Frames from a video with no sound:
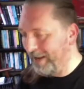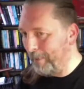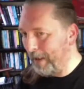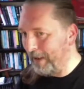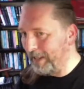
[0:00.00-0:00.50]

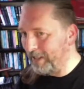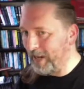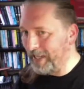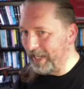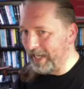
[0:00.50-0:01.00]
about these
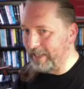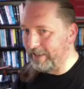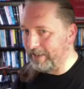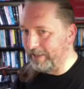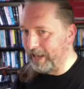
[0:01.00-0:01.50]
ideas
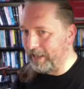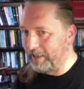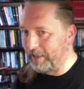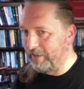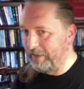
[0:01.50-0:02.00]
and
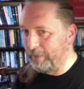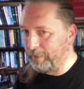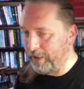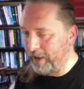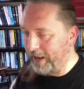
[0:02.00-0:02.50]
stuff, and it
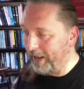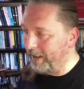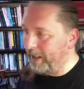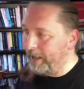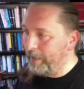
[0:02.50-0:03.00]
was like
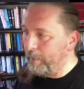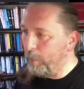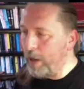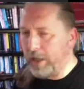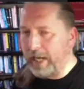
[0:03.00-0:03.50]

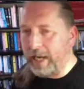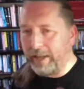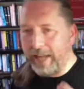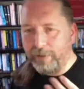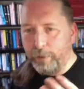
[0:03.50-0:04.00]
when you get
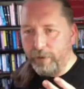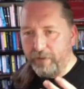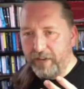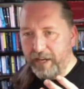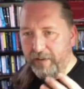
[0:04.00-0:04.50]
that sort
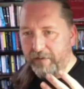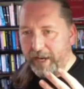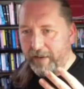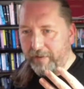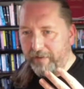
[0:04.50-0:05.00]
of
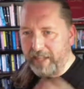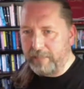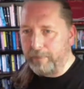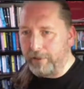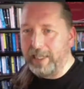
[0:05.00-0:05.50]

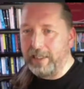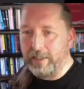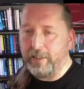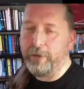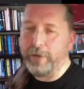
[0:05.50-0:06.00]
investment
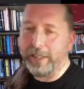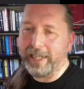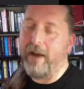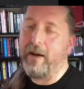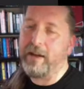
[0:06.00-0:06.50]
into a
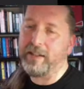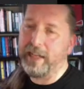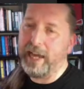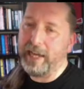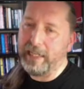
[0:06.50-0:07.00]

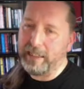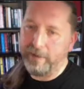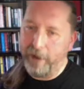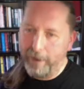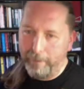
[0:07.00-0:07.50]
character and it's
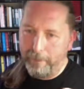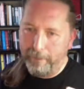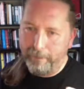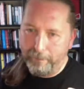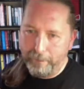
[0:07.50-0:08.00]
like
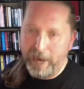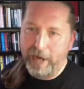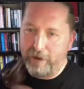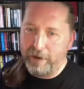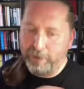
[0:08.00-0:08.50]

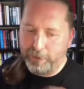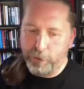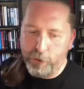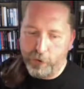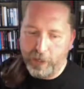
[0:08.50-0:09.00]
background
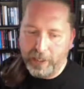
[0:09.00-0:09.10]
story,